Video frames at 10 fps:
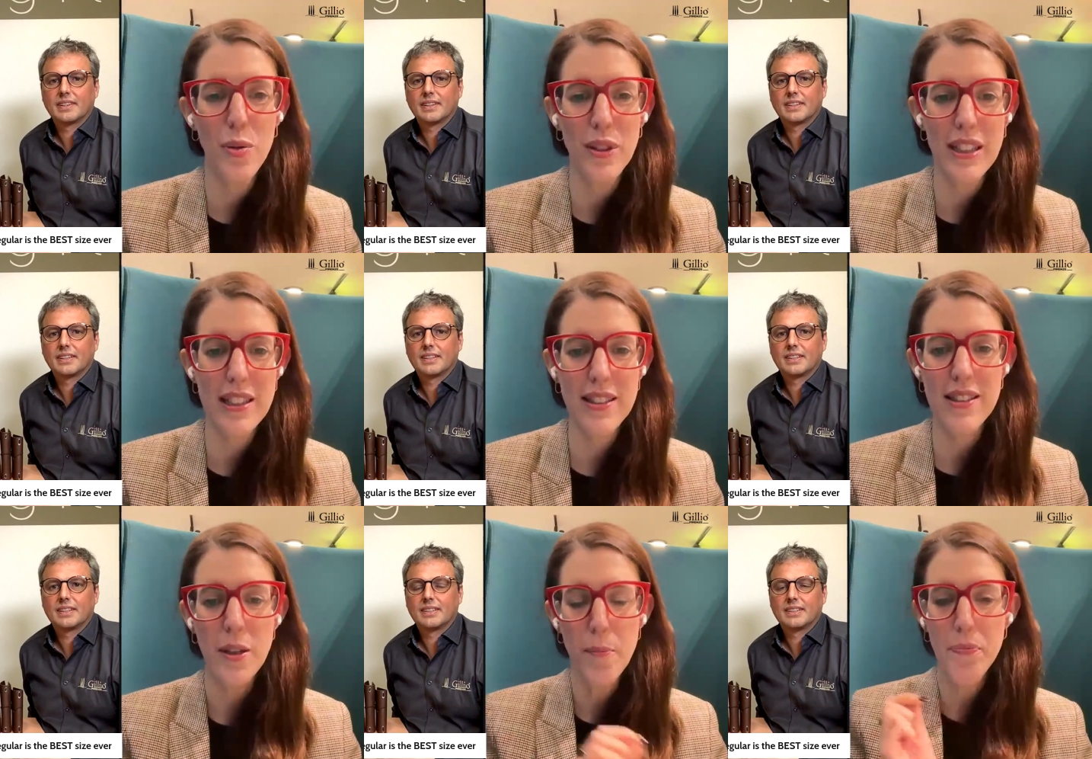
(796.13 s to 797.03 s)
Speaker 1: uh,
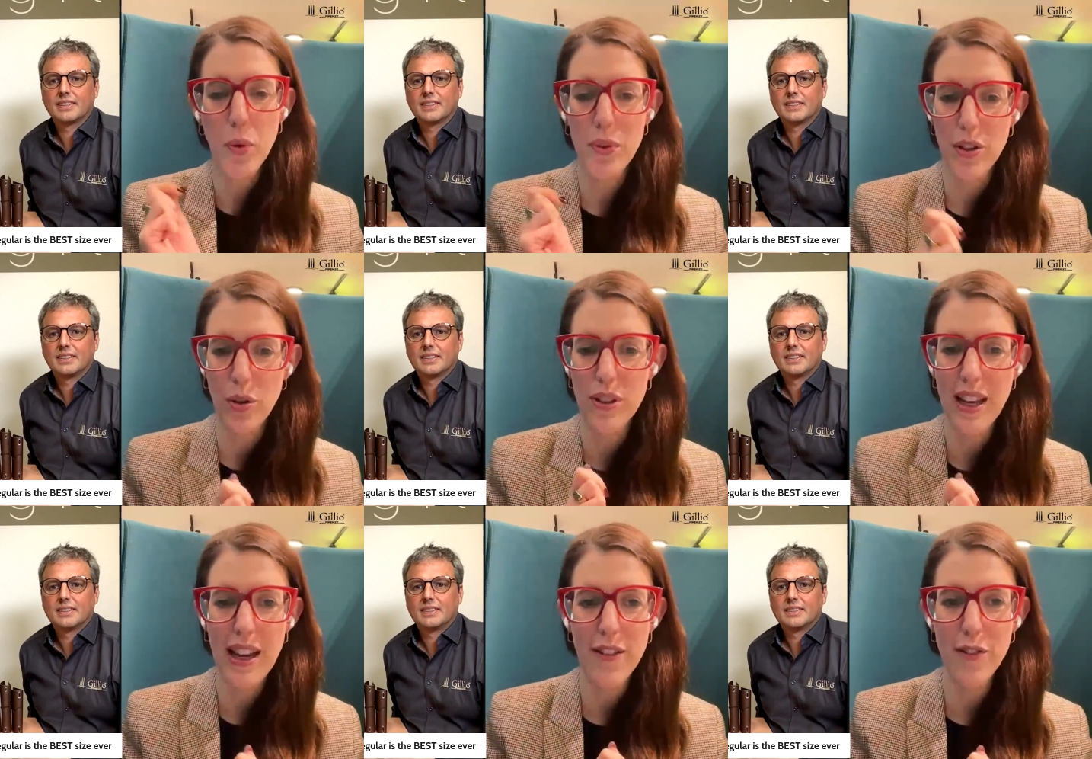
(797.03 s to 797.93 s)
releases. We don't
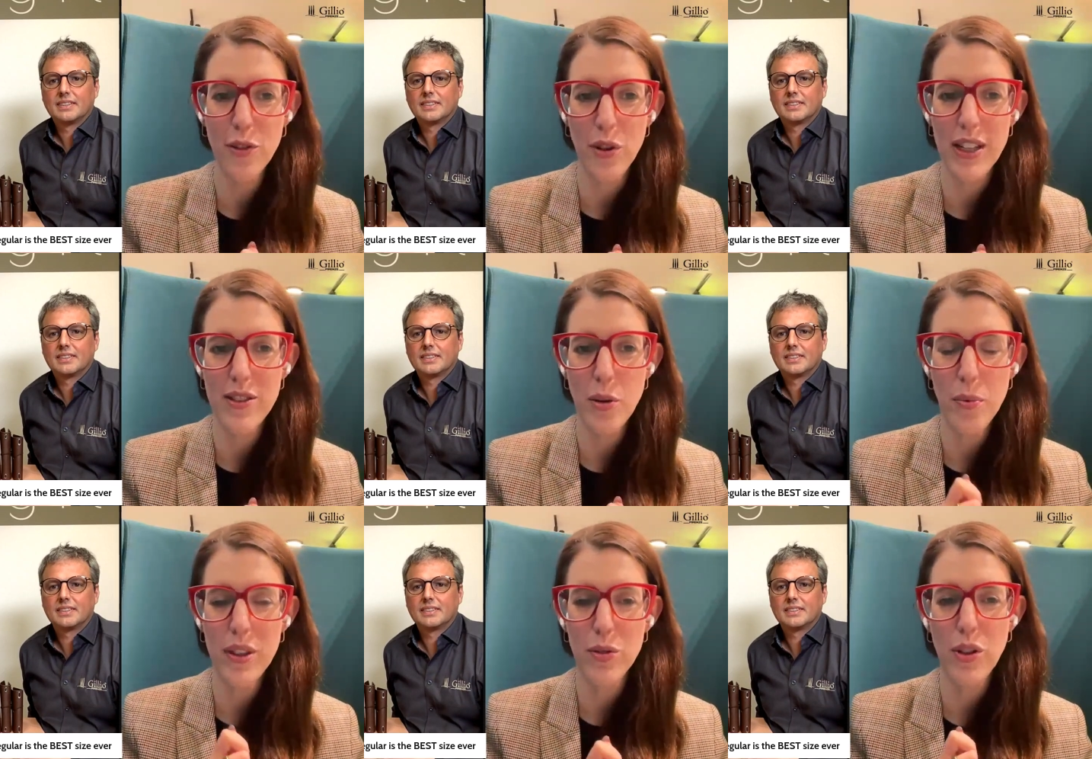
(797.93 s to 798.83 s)
have, right,
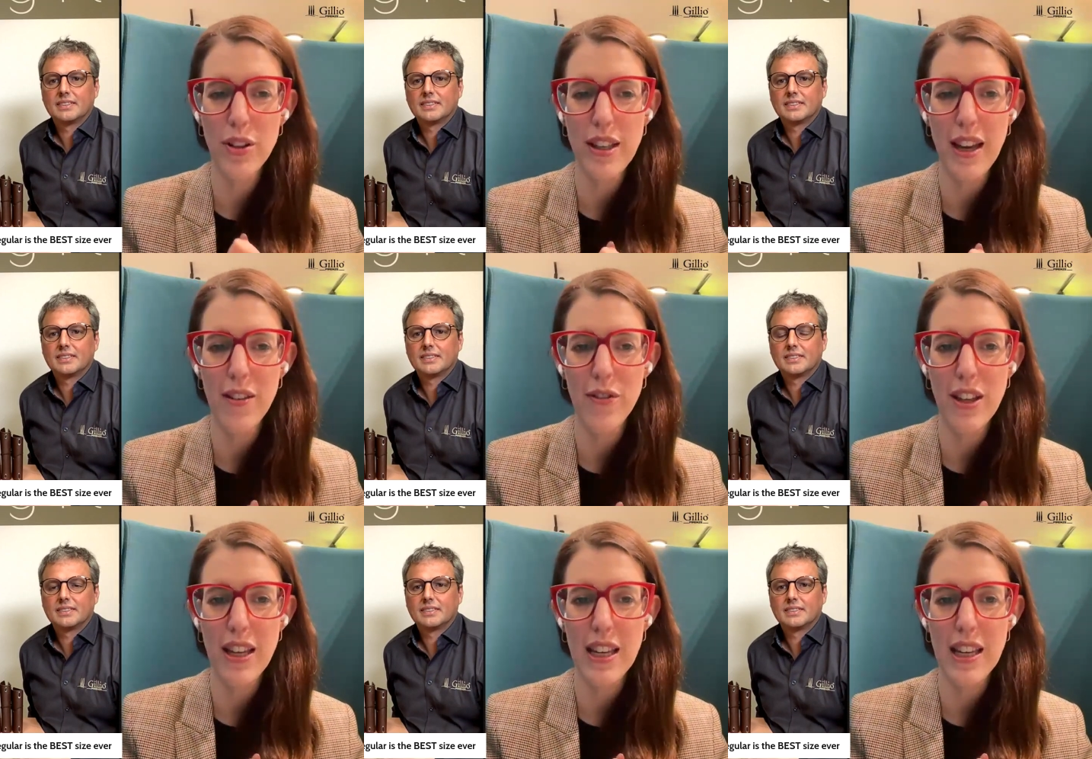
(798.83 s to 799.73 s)
Tom? We do not have
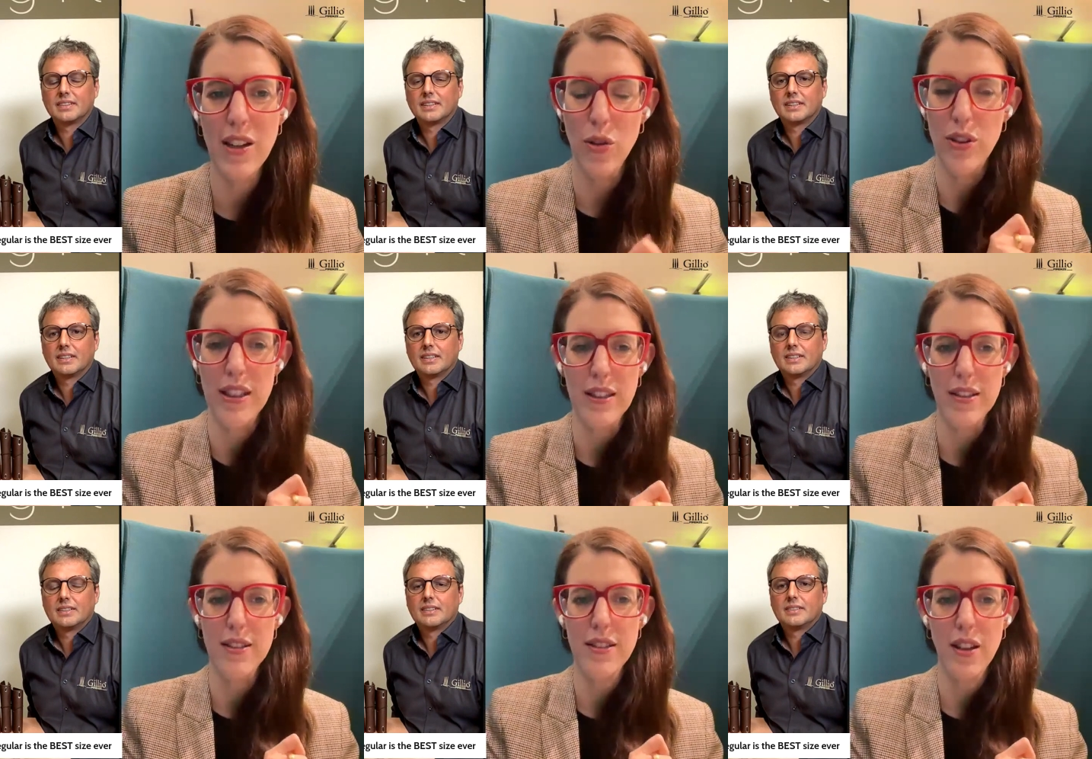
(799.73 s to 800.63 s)
a good
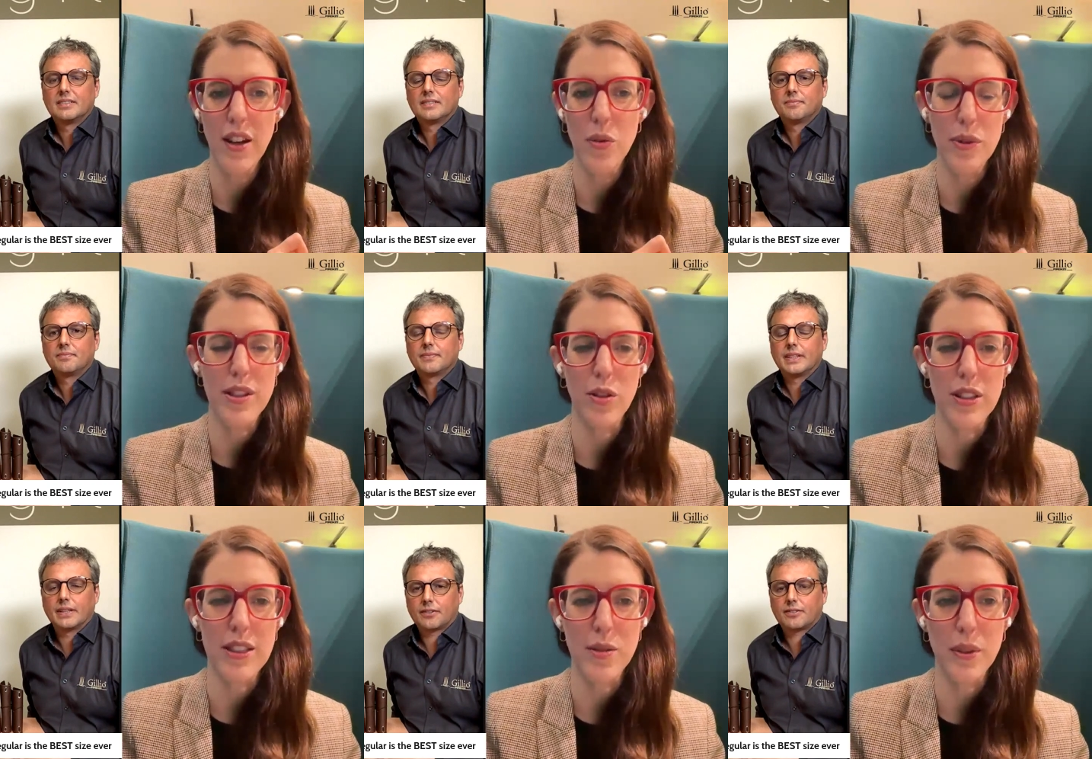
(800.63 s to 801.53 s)
deals uh, restock
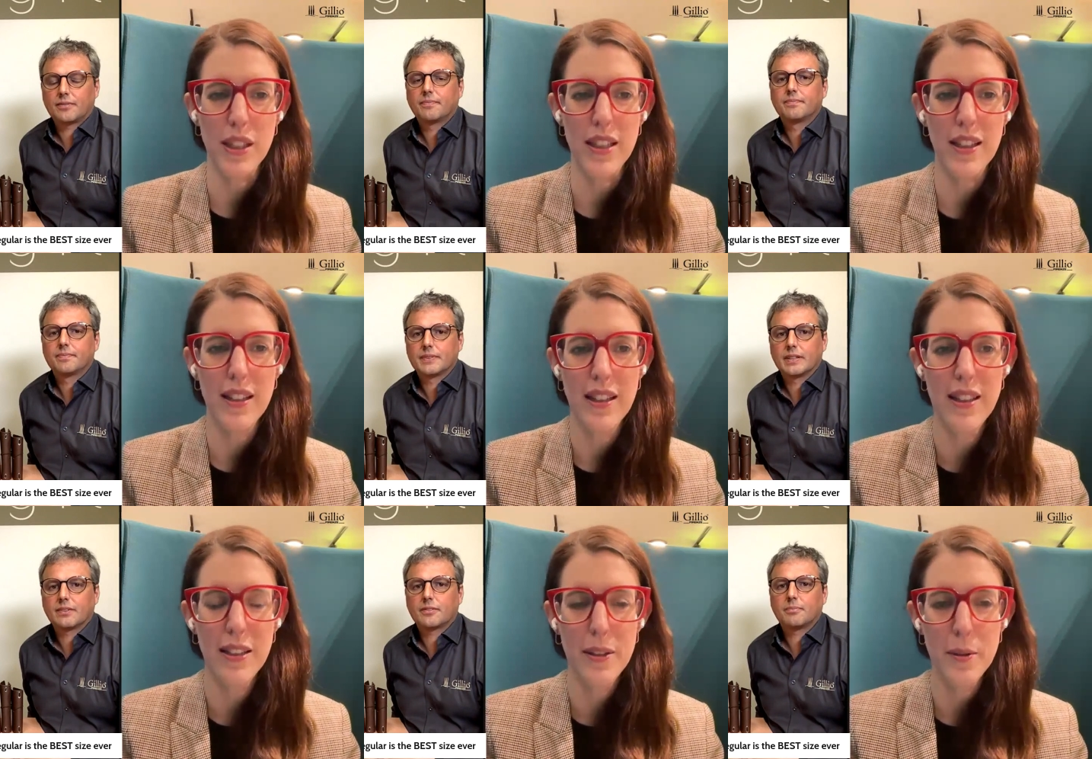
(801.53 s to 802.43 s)
yes. this
Speaker 2: week.
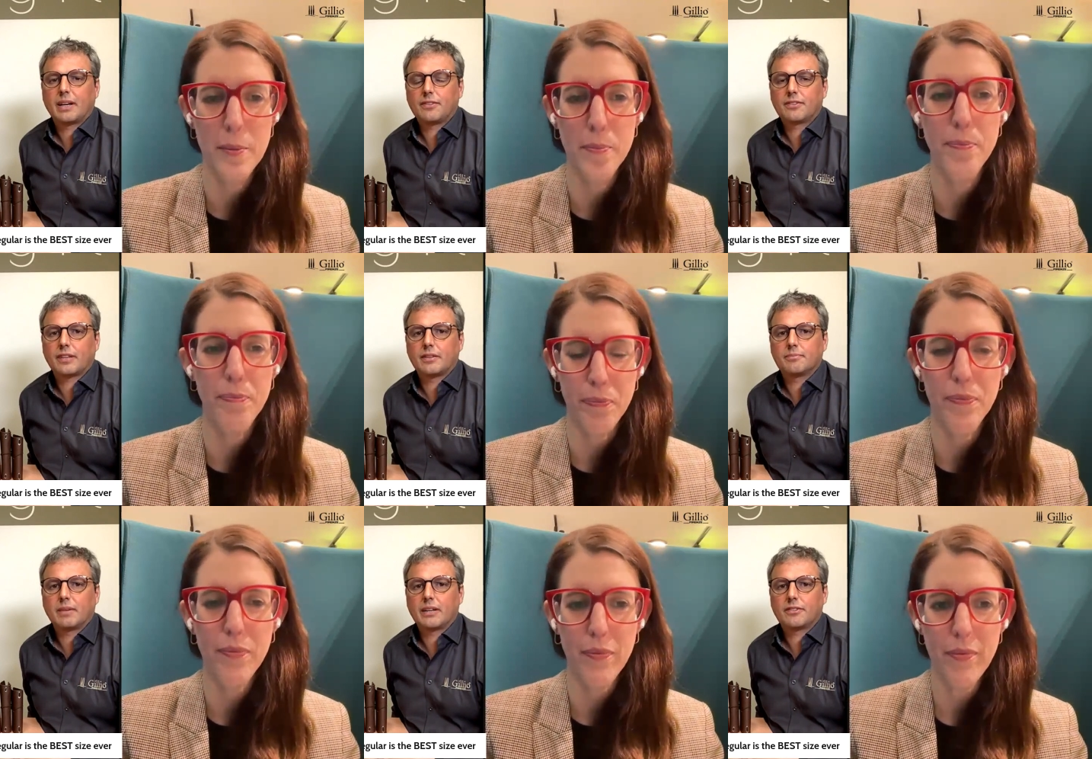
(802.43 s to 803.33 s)
Yes, my staff,
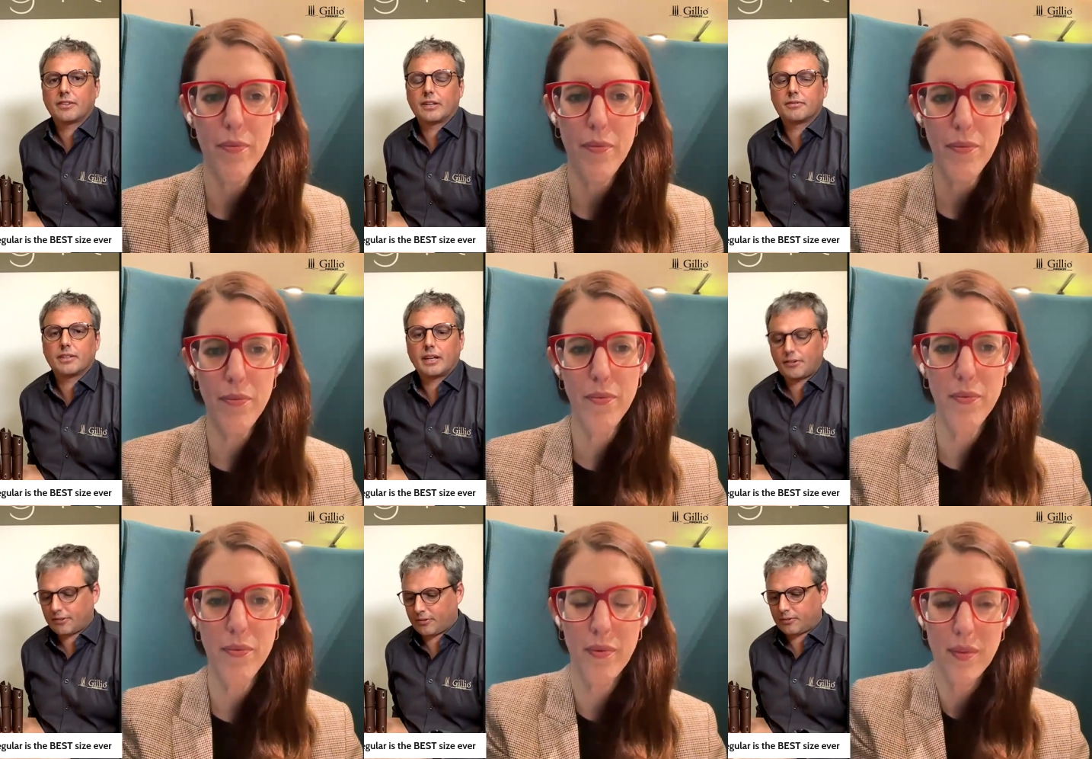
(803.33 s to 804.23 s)
my staff, they
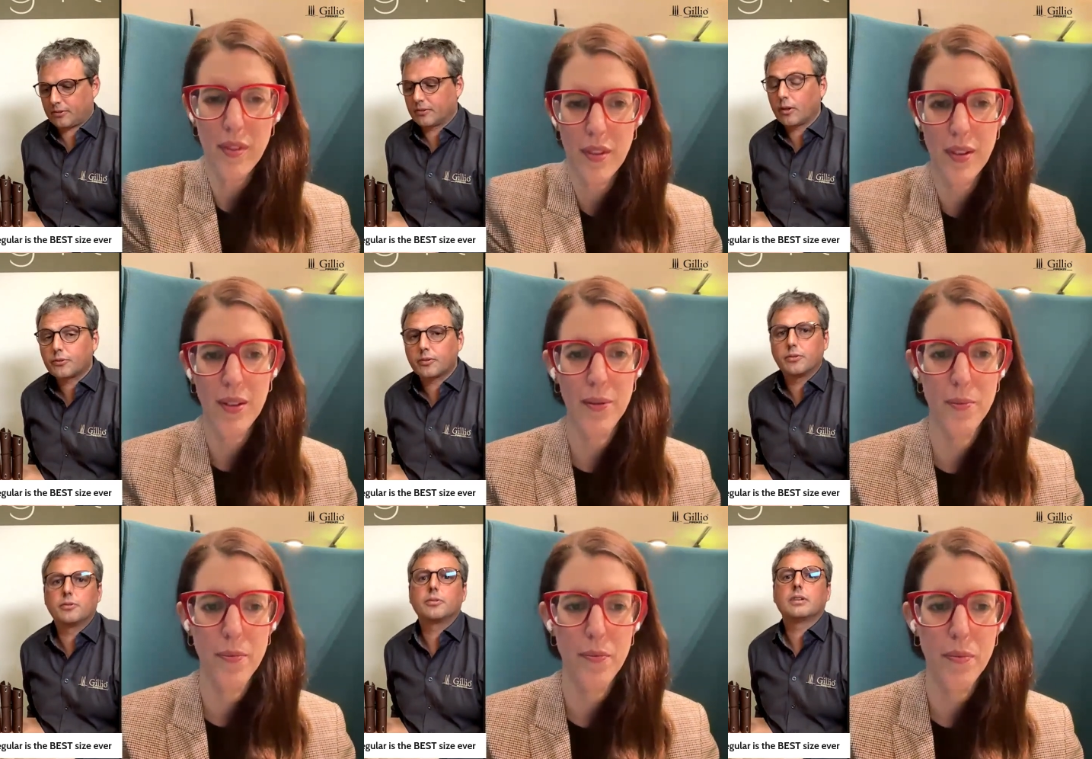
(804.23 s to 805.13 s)
asked not to
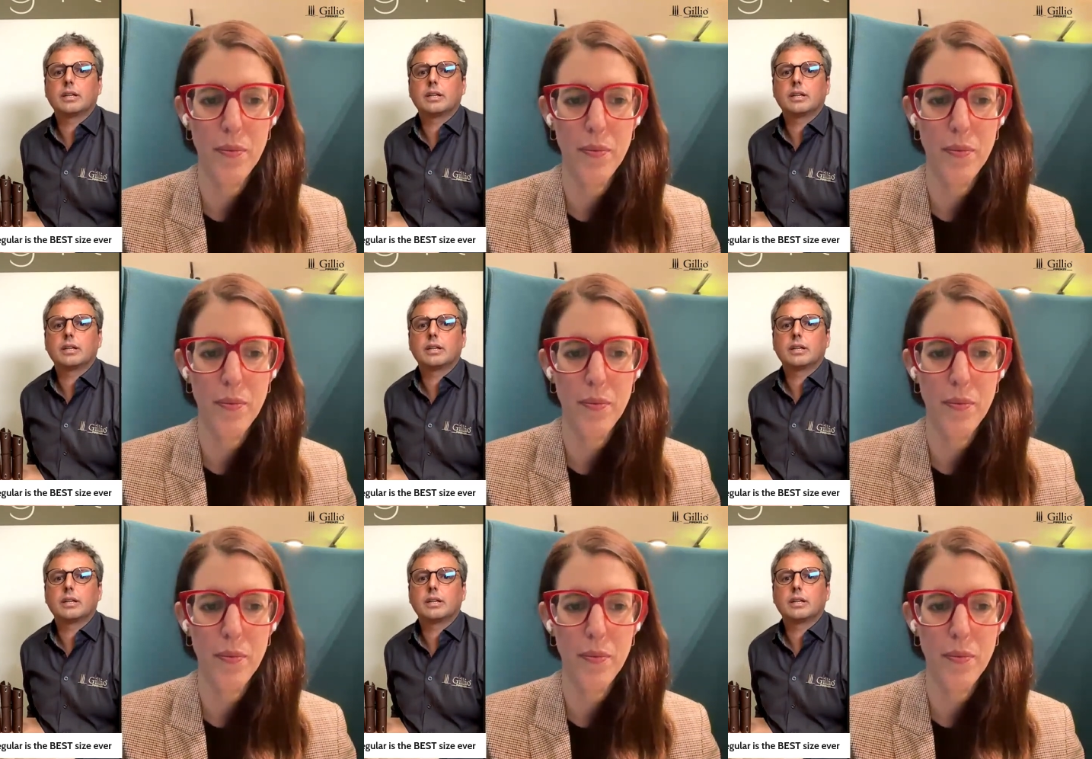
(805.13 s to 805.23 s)
do